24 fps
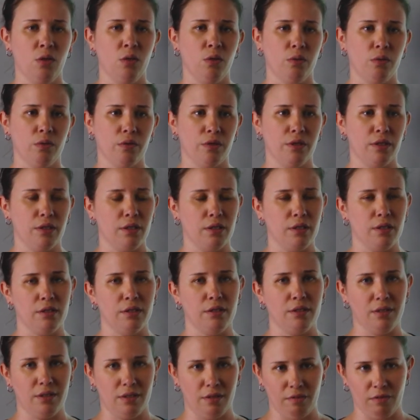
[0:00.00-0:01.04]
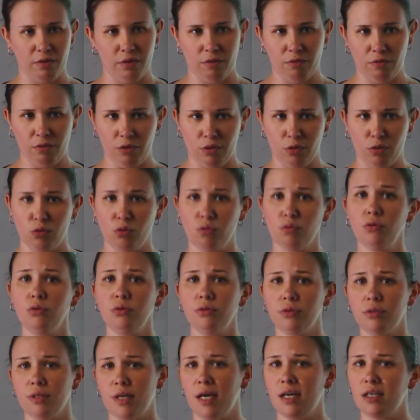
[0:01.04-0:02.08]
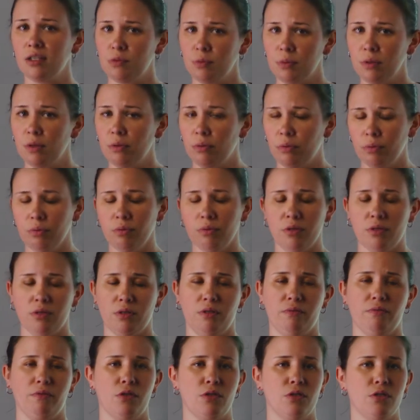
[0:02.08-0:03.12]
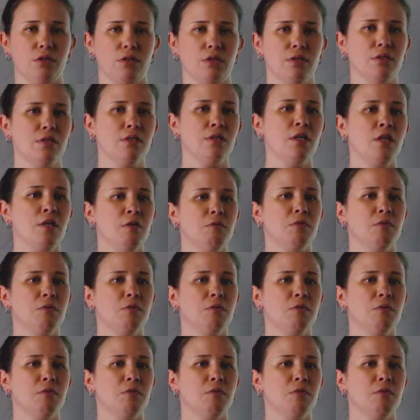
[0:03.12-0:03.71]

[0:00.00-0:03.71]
or the significant figures rules as we go through these conversions.